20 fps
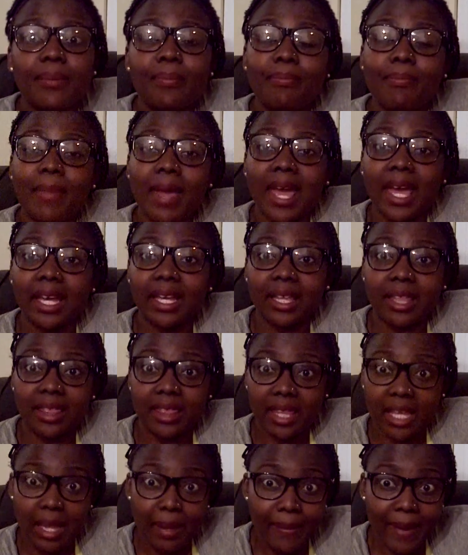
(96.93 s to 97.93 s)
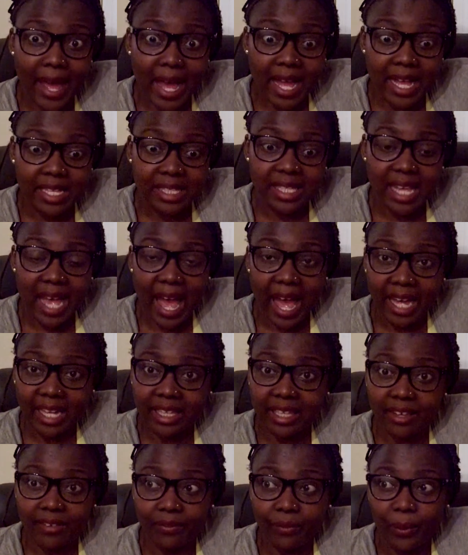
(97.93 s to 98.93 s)
make the best
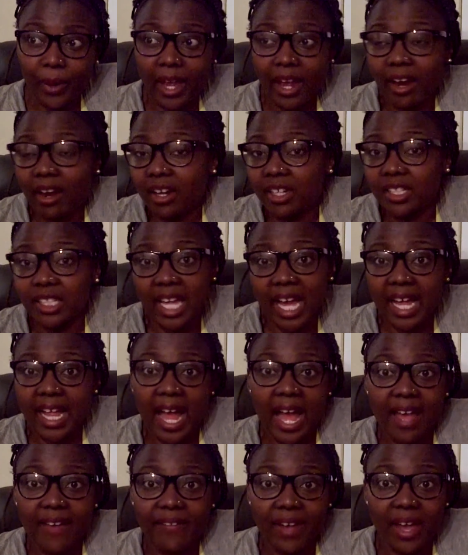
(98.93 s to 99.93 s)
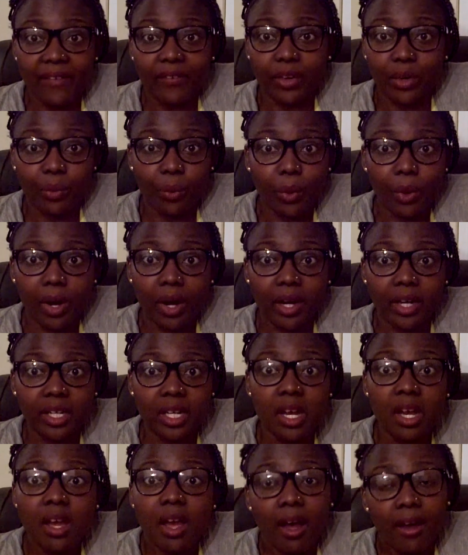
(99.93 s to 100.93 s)
active wear that I've ever worn
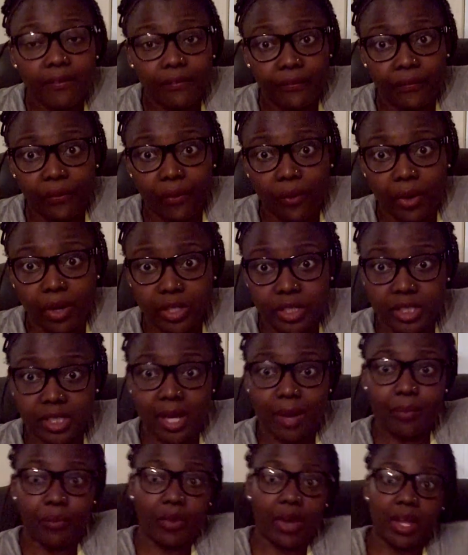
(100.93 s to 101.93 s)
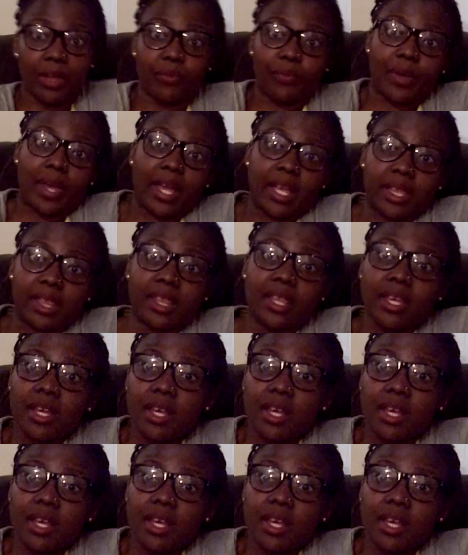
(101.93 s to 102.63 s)
for someone with